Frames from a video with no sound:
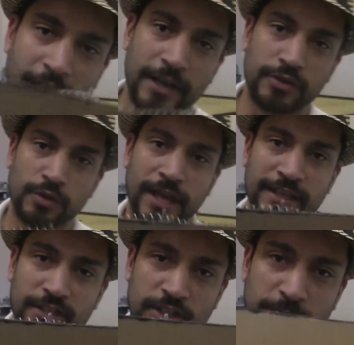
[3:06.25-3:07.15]
how to do that.
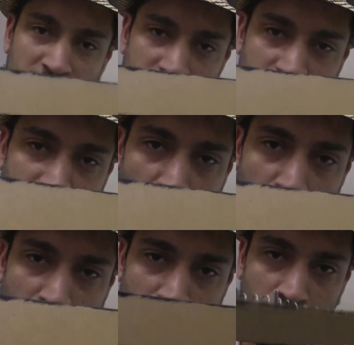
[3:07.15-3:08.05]
It's just a piece of
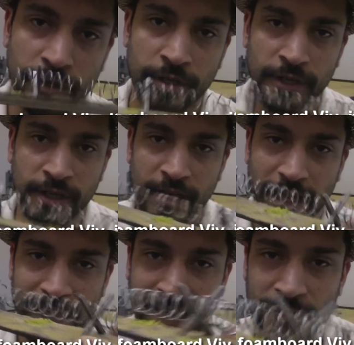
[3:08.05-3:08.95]
foam board.
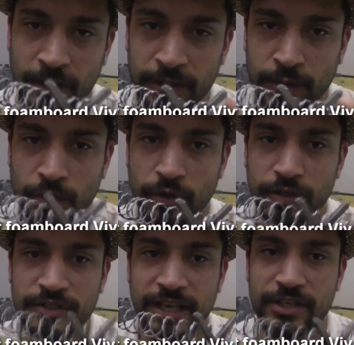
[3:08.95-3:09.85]
Again, the little
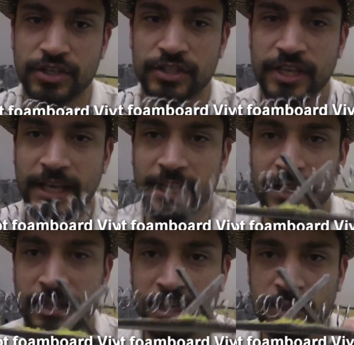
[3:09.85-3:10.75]
cross sections
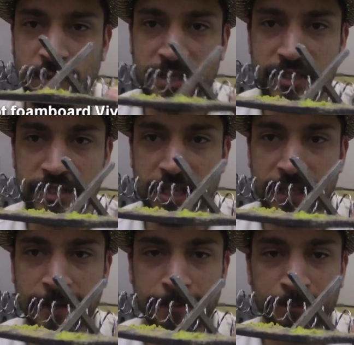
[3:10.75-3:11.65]
here, these pieces
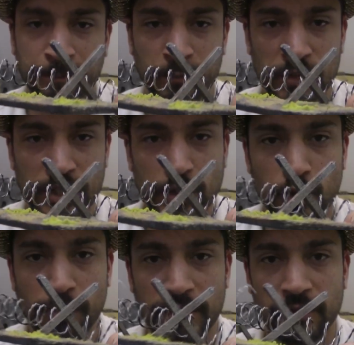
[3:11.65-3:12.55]
here, just
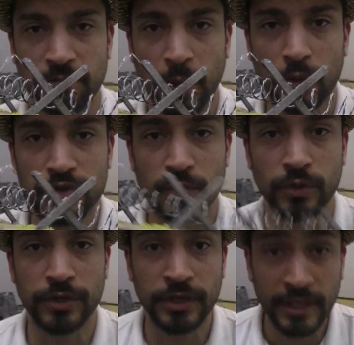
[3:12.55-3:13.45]
two bits of balsa
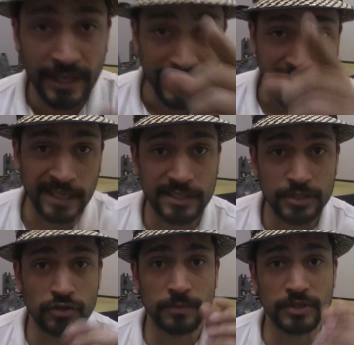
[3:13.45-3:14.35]
wood cut into
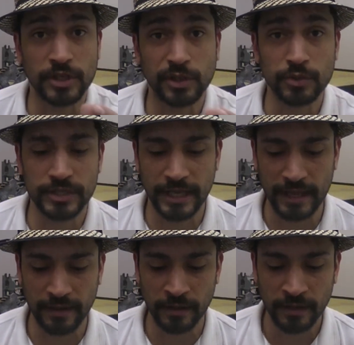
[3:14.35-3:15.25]
strips and glued
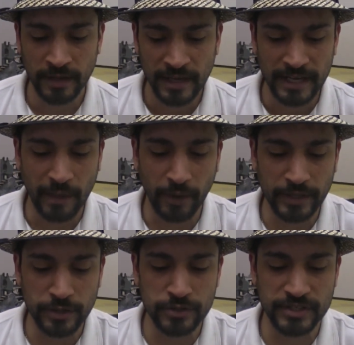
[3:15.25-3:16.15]
together. Now
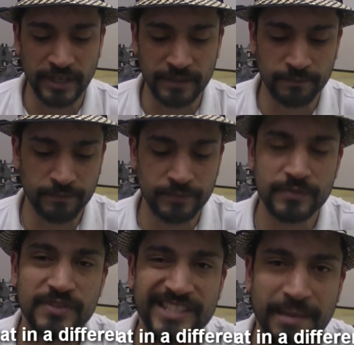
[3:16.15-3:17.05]
I used a
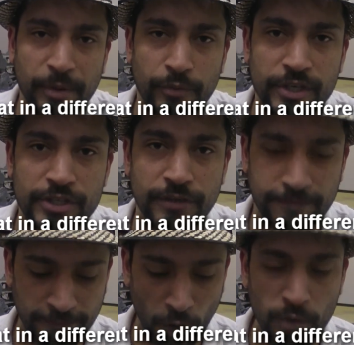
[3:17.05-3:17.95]
semi-rigid
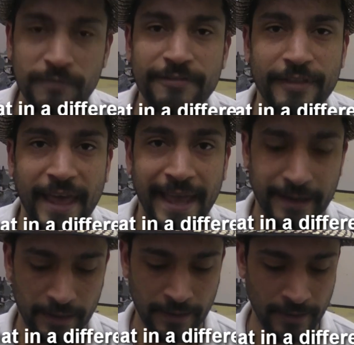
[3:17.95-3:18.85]
foam for
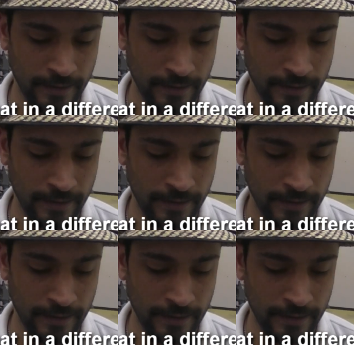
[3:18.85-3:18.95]
that